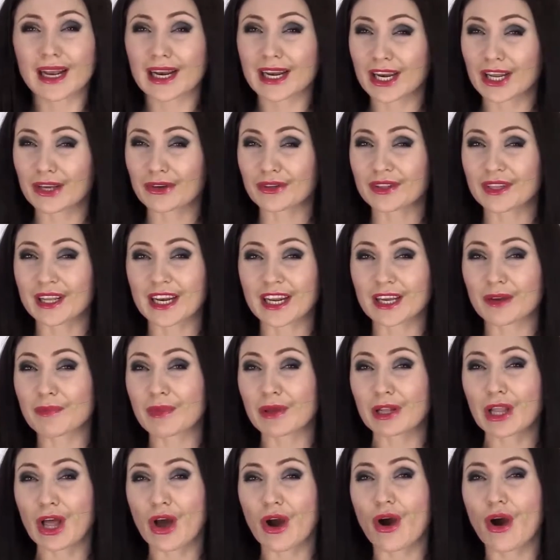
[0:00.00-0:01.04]
Click on the
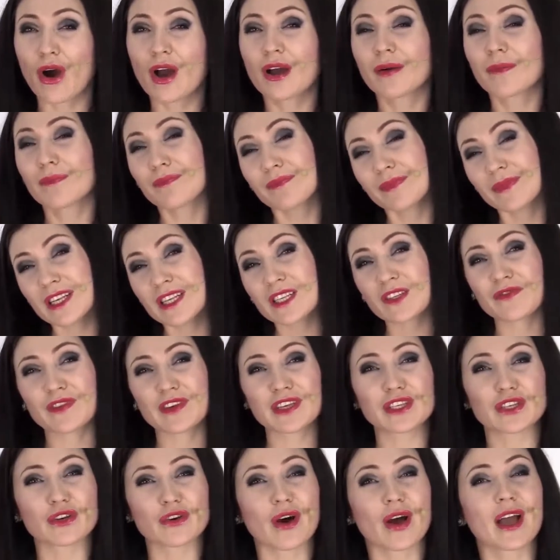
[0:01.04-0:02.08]
link below this
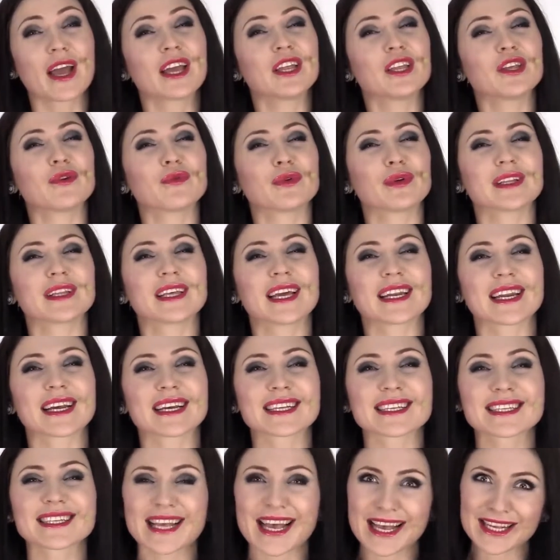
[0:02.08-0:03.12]
video and you will get
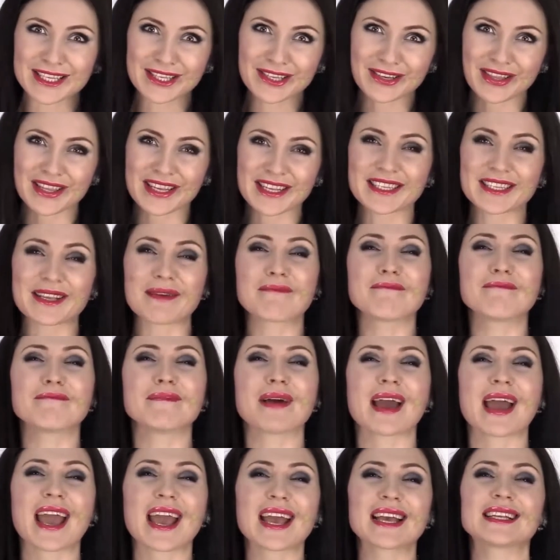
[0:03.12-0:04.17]
access to this
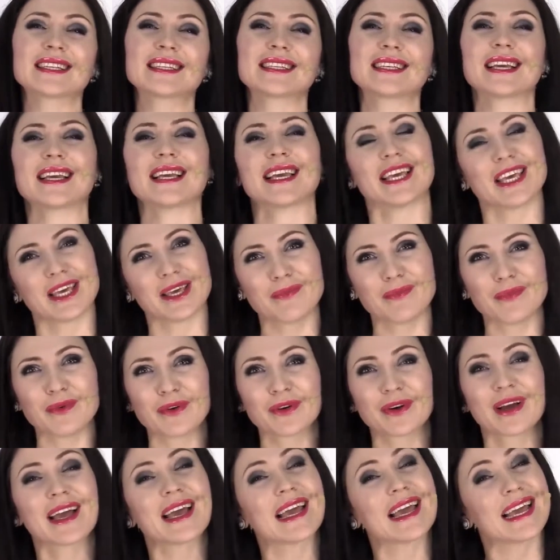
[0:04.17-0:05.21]
amazing ebook